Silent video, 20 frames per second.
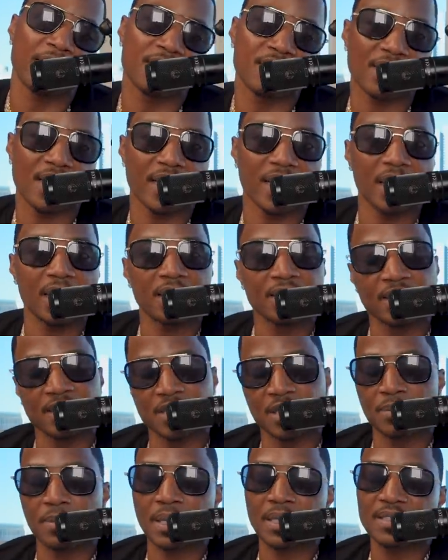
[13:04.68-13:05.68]
I said, I listen
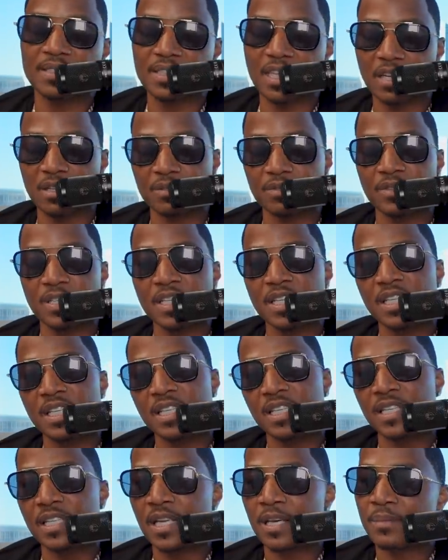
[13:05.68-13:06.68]
to myself.
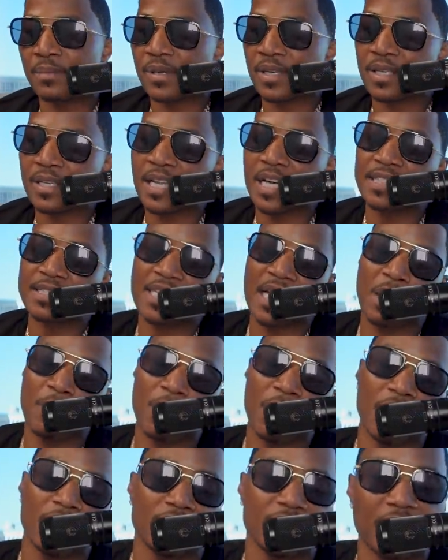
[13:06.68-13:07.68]
You know what I mean? That's
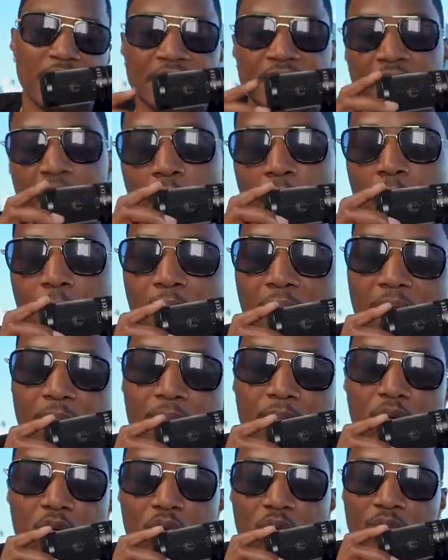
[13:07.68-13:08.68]
how I that's how I make
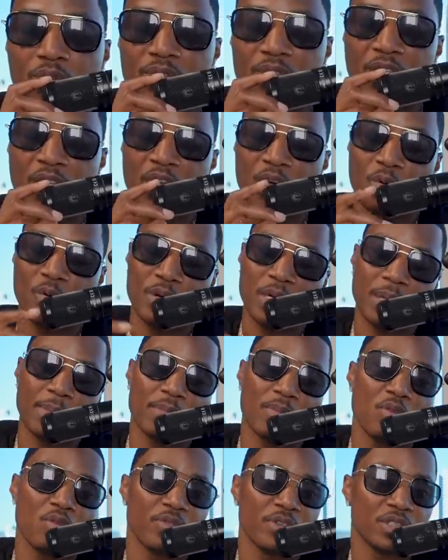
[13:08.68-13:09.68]
moves when
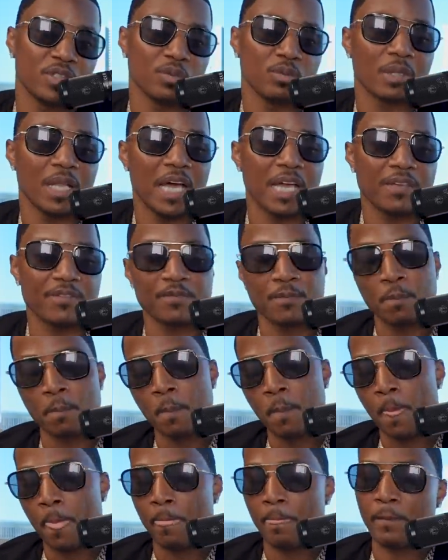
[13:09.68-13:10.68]
I'm moving through life.
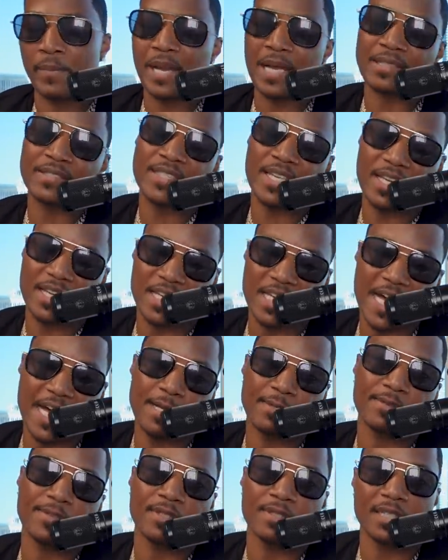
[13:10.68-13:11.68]
But I take
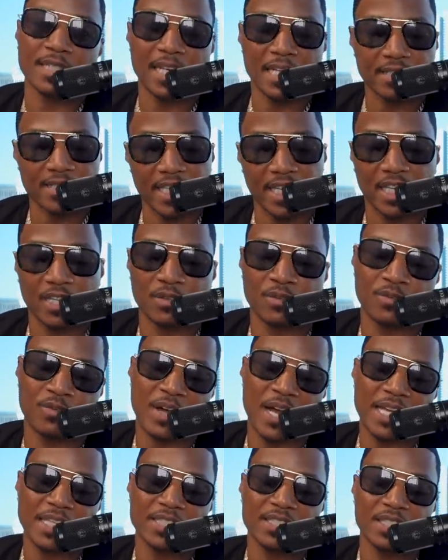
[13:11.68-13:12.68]
counsel and I take
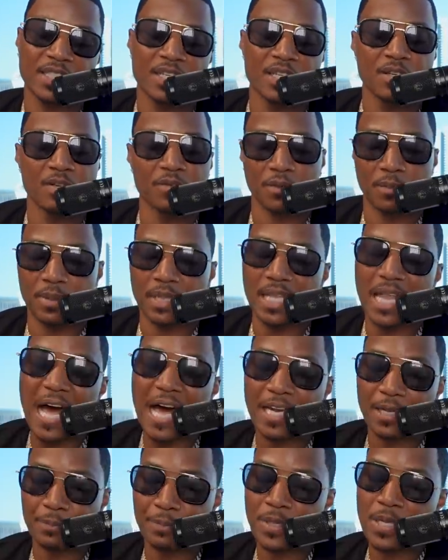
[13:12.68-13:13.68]
advice from a
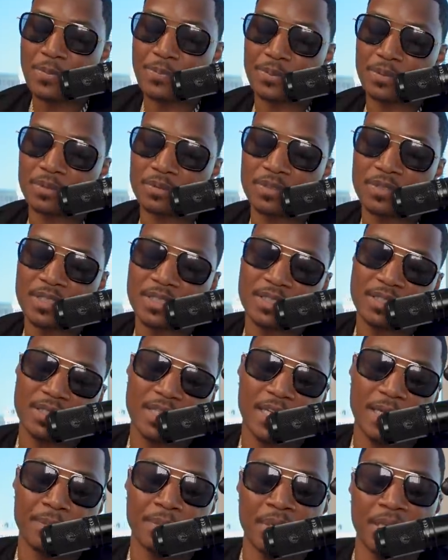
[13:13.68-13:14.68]
lot of people. You
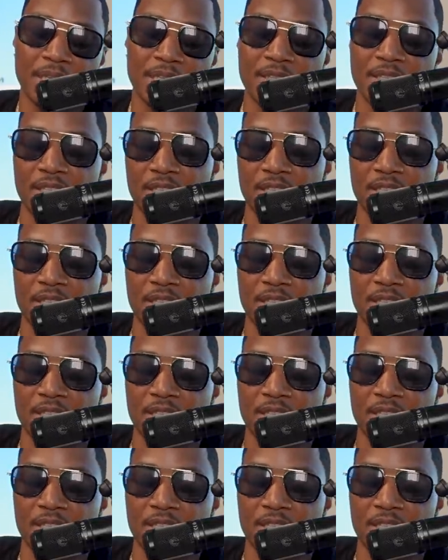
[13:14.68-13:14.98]
know what I mean?